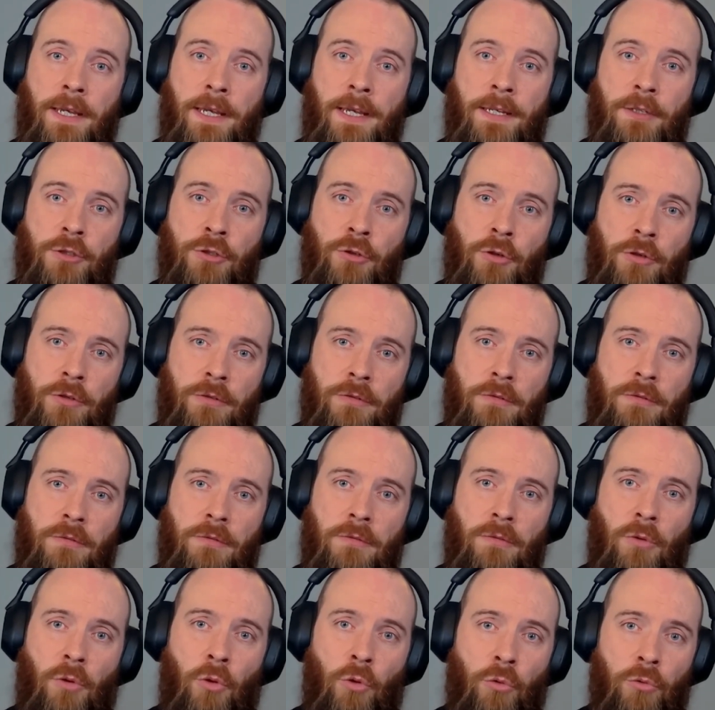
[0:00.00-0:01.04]
it's not
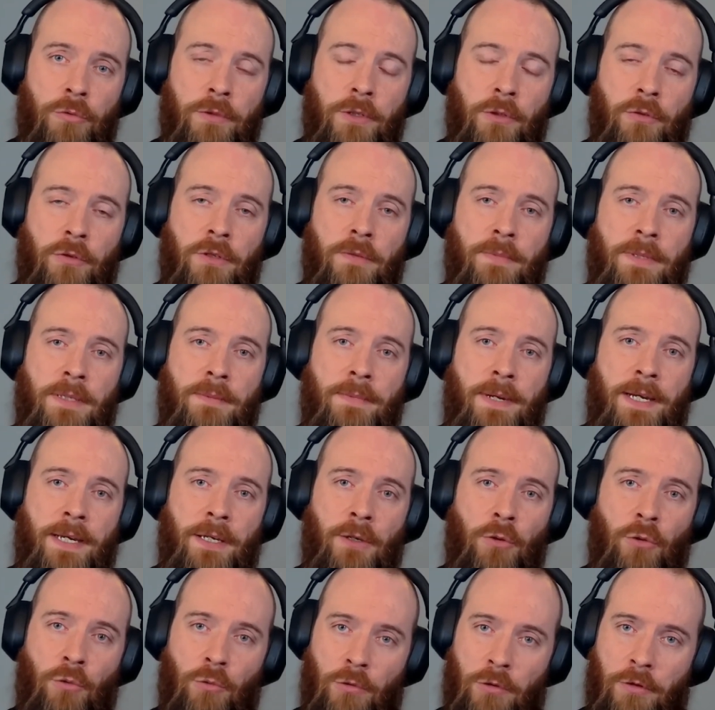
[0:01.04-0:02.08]
only going to be my
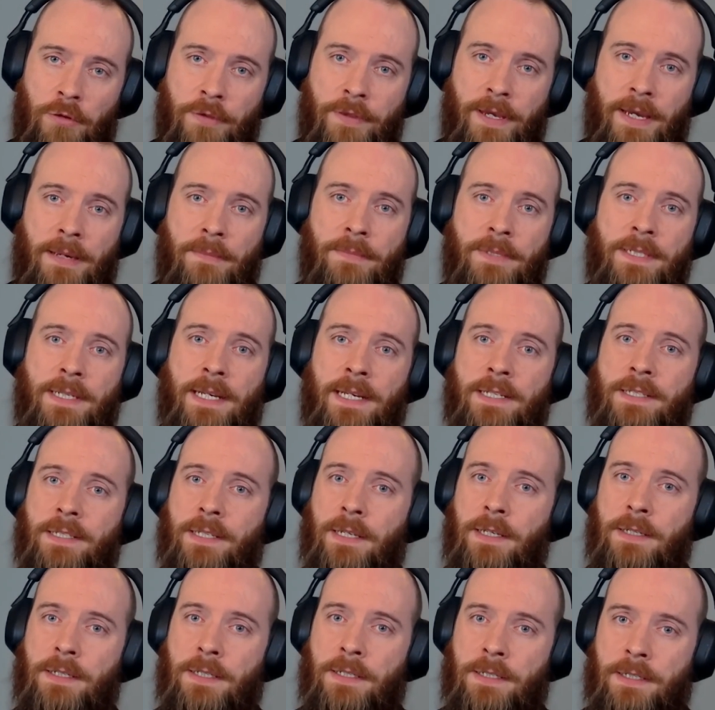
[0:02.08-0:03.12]
OAuth apps as
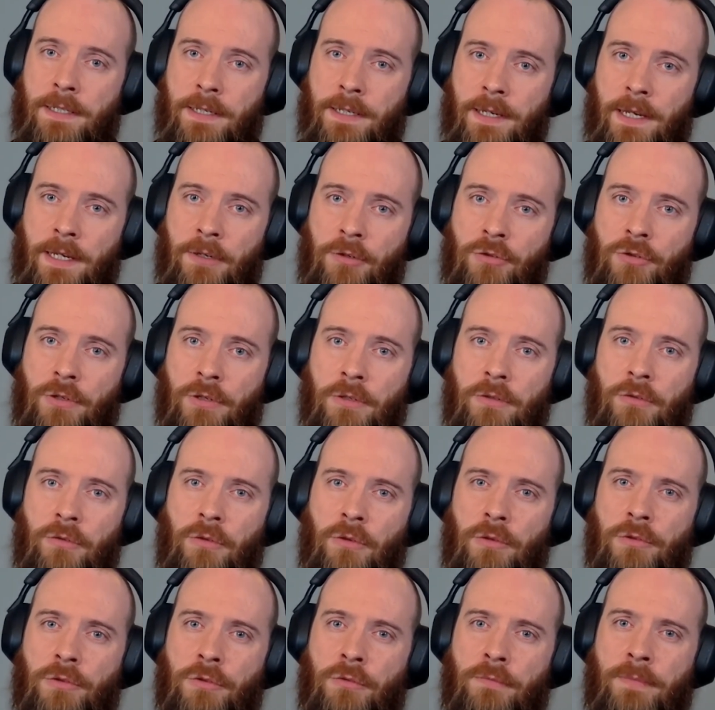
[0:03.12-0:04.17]
they exist in Entra.
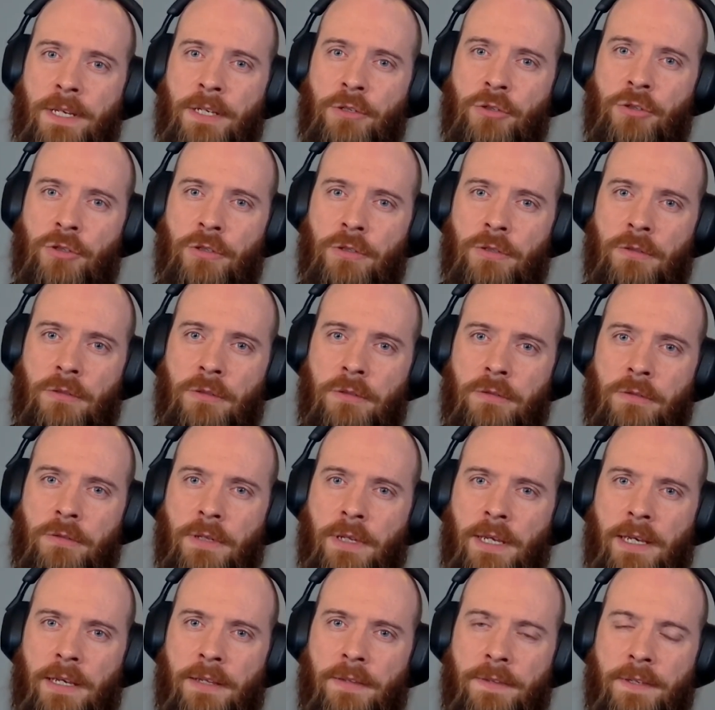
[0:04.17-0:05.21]
You also mentioned
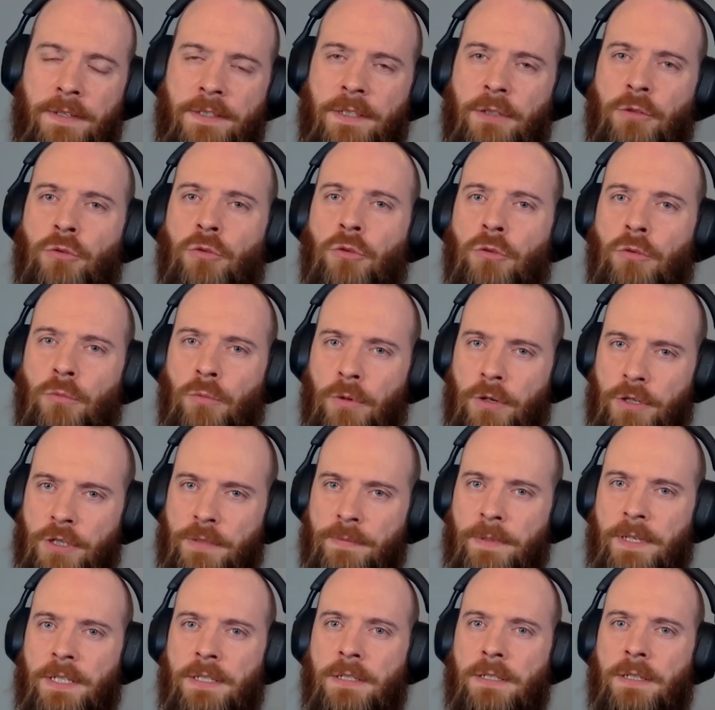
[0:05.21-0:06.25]
things like Google
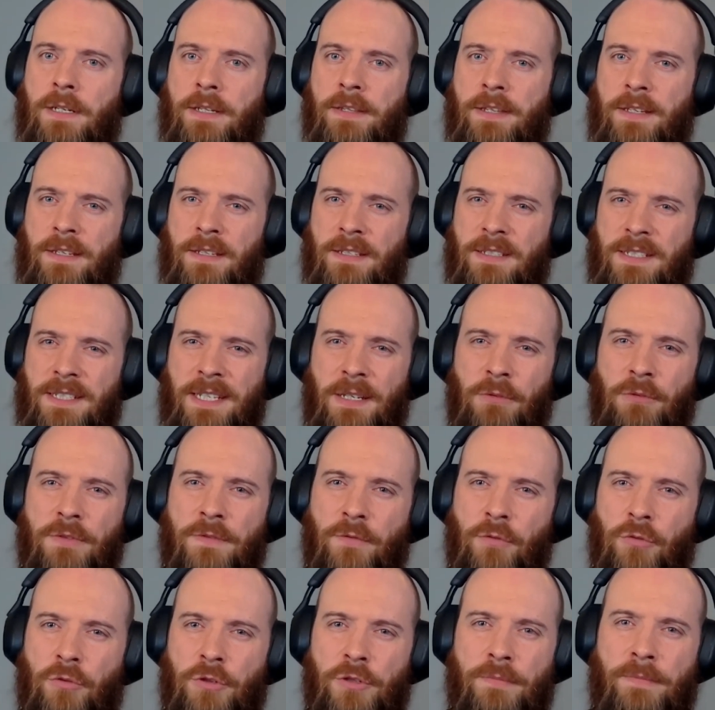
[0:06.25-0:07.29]
Workspace, and I think
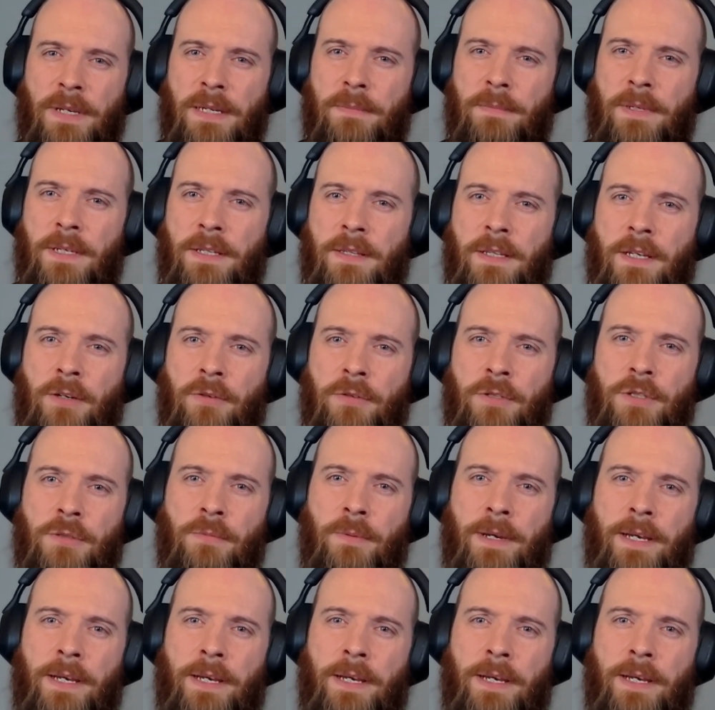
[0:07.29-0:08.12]
Salesforce might be in there as